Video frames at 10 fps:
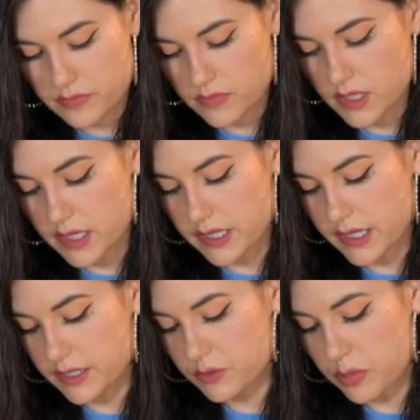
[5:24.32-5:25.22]
and then
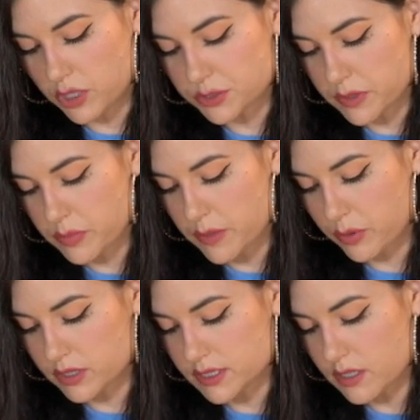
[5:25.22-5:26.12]
I do parchment
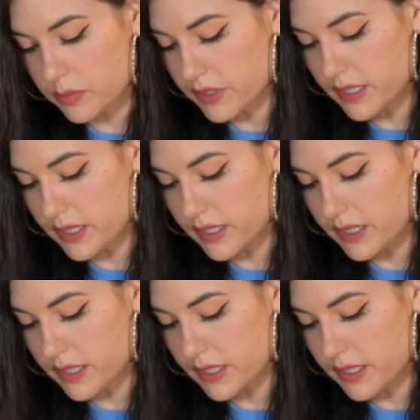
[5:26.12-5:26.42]
paper on top of that.